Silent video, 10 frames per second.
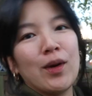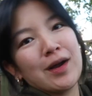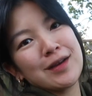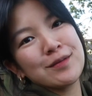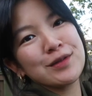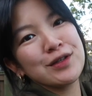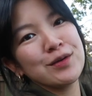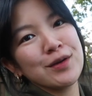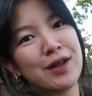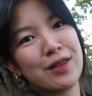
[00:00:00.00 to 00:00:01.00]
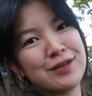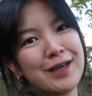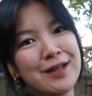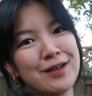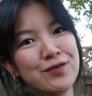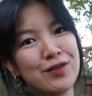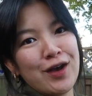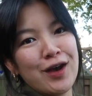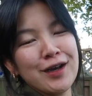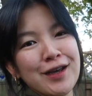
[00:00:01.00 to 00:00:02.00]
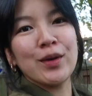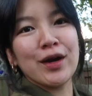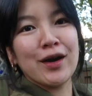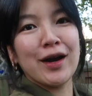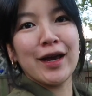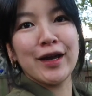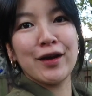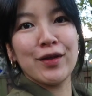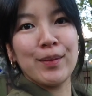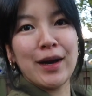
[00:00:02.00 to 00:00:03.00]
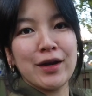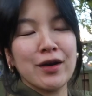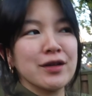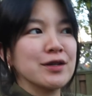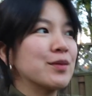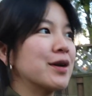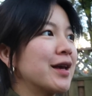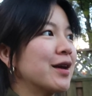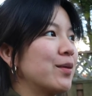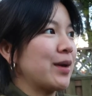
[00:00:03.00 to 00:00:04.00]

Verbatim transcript: welcome to another daily vlog. We are hanging out in the backyard this morning.